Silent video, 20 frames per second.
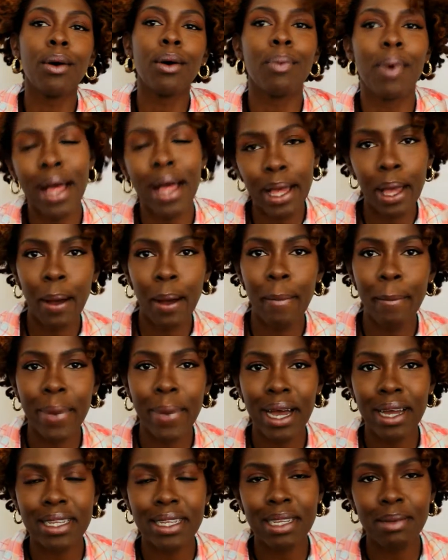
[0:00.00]
Welcome
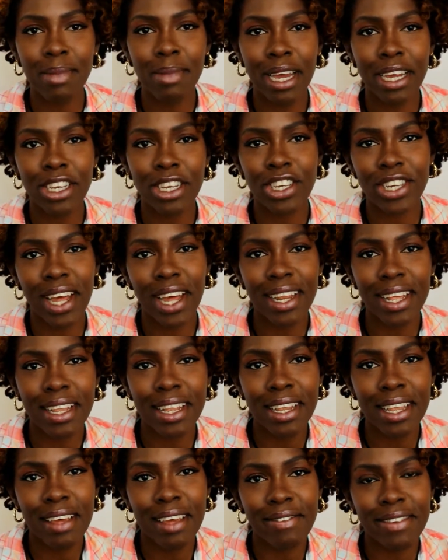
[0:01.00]
back to my
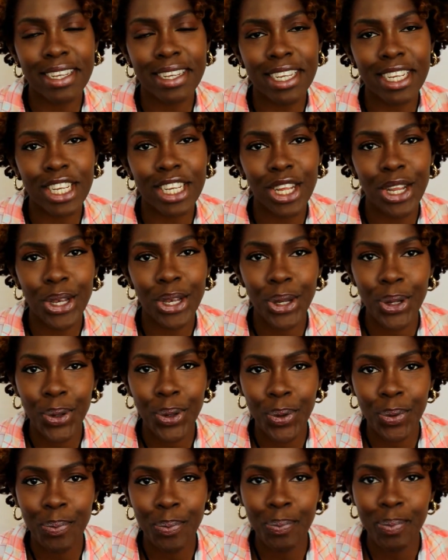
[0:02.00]
channel. If it is you're
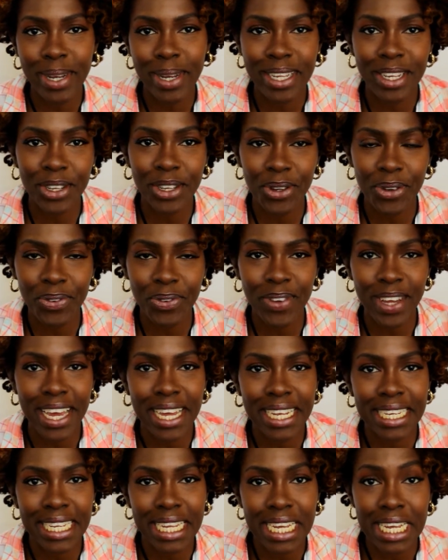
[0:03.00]
new, please don't
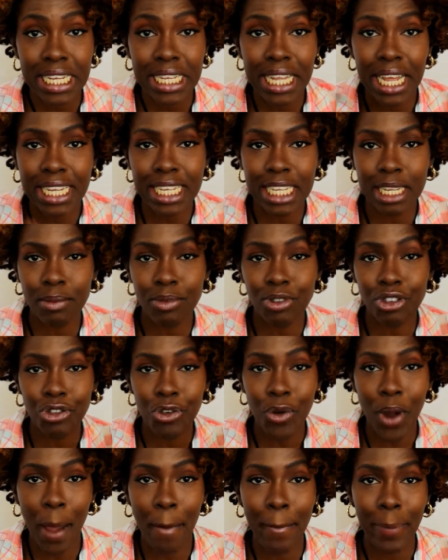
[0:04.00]
forget to hit that
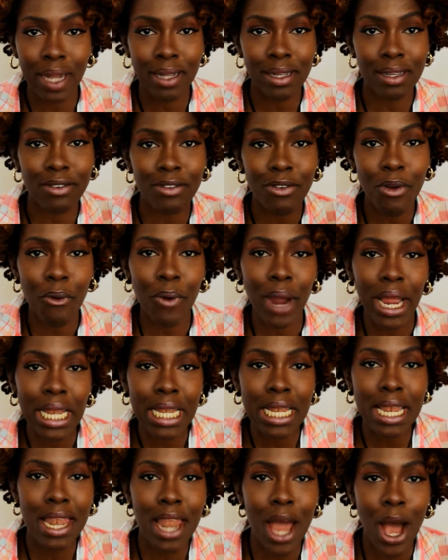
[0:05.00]
subscribe button right
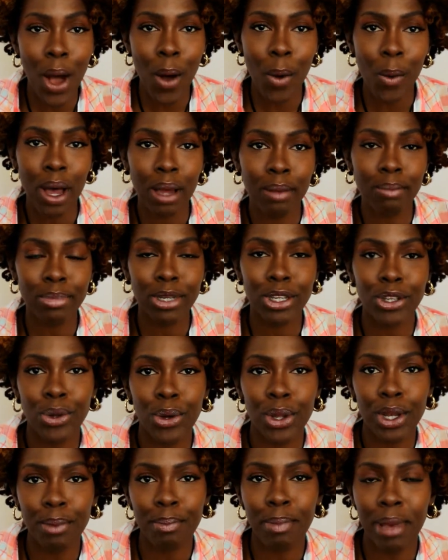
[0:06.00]
now and put
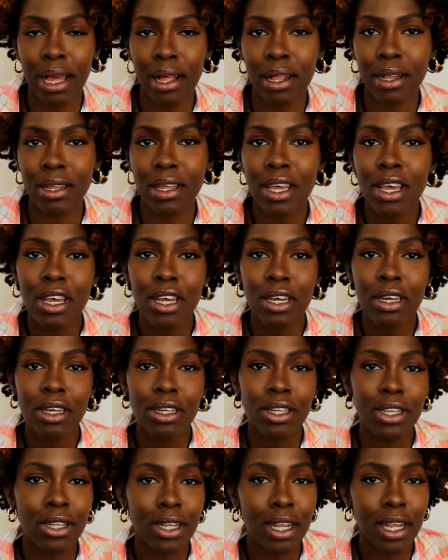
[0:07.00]
on the bell
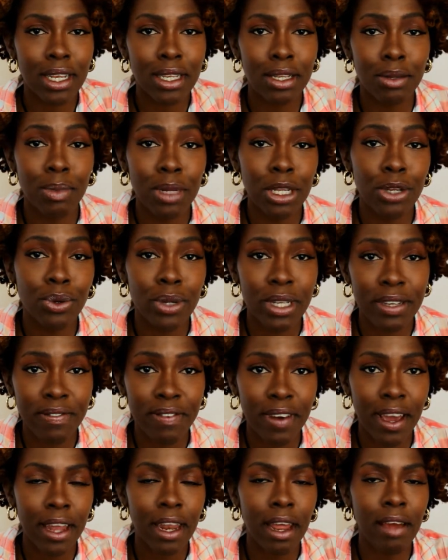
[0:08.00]
so that you'll be
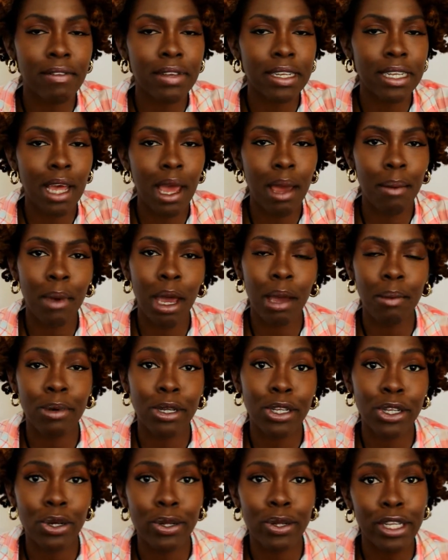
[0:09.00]
notified every time I
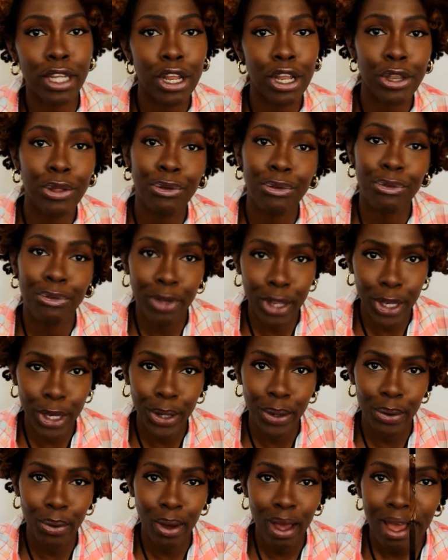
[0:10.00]
put out a new video.